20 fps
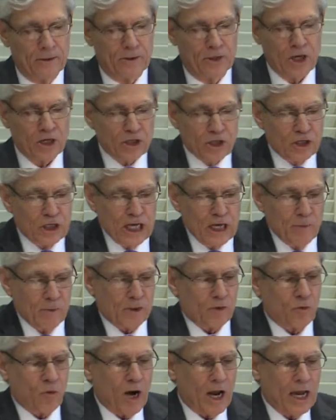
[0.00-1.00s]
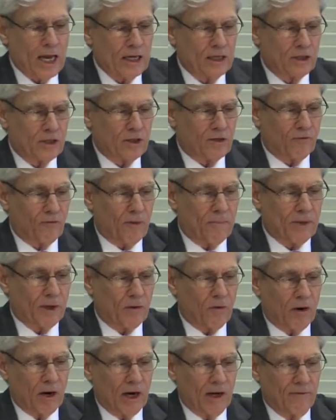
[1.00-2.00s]
just as He was raised from the
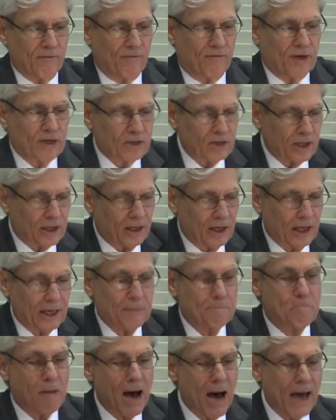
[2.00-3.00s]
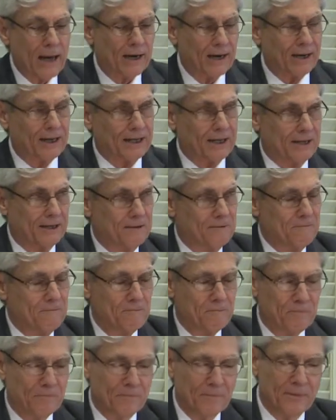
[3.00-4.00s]
grave, physically, bodily,
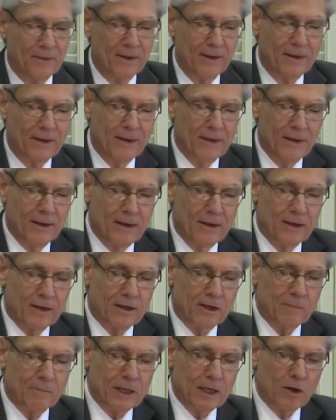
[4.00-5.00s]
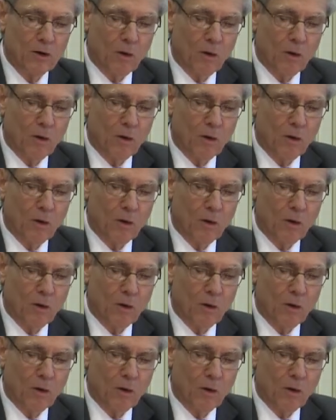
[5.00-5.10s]
to be